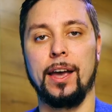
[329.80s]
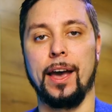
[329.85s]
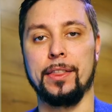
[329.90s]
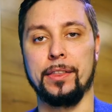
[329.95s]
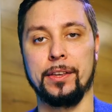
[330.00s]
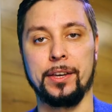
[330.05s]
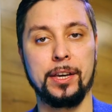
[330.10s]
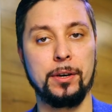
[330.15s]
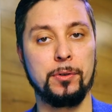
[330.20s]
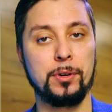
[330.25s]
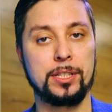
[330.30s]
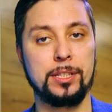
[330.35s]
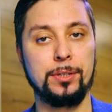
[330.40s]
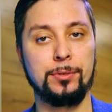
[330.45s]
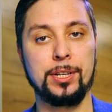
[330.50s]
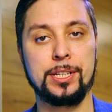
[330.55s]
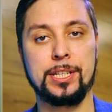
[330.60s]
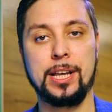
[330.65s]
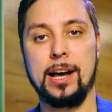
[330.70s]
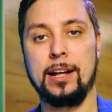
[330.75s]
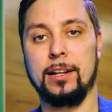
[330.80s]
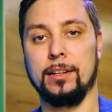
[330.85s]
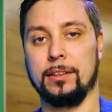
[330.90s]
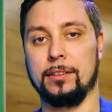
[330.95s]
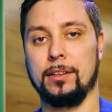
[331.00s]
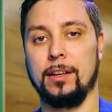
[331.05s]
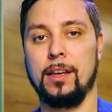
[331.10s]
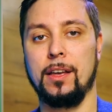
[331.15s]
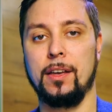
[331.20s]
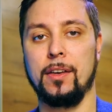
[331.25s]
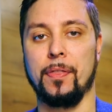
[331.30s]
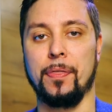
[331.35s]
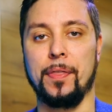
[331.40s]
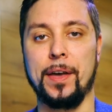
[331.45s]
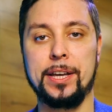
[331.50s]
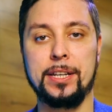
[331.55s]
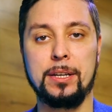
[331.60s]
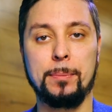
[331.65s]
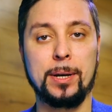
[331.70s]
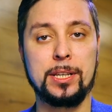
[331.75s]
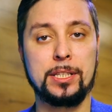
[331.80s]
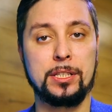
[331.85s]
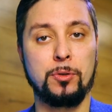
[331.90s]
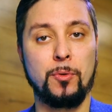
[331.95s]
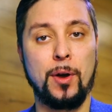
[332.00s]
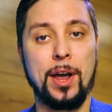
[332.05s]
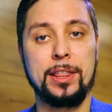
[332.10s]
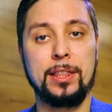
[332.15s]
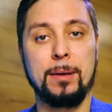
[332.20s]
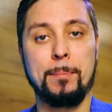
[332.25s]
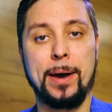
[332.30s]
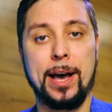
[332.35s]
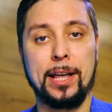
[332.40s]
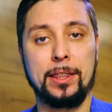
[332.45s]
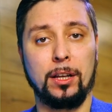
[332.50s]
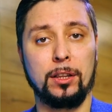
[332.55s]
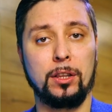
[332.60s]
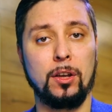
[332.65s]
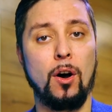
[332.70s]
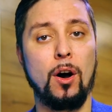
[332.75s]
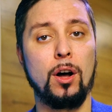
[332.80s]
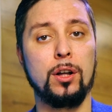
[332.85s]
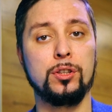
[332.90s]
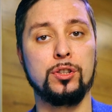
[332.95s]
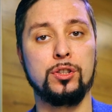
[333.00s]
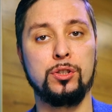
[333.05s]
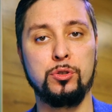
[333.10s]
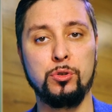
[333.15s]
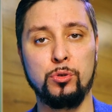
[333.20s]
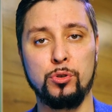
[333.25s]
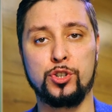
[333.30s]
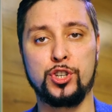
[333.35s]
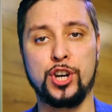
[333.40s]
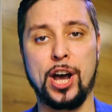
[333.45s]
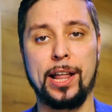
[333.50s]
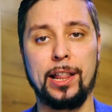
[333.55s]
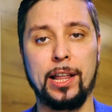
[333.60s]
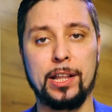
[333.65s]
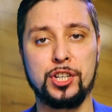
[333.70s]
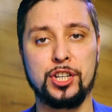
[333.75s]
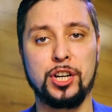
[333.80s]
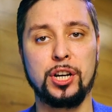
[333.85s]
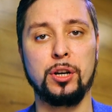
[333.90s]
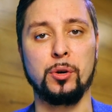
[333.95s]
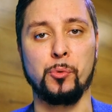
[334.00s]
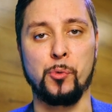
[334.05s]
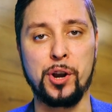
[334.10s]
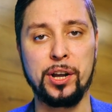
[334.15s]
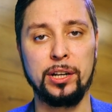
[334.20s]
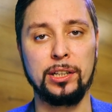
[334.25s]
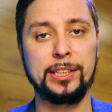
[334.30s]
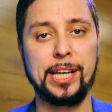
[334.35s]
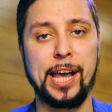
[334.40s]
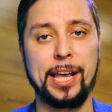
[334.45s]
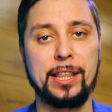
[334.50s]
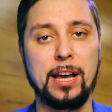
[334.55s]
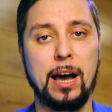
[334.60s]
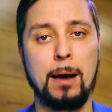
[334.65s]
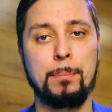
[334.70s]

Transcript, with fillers: and here is the result. They demonstrate the method on two challenging real data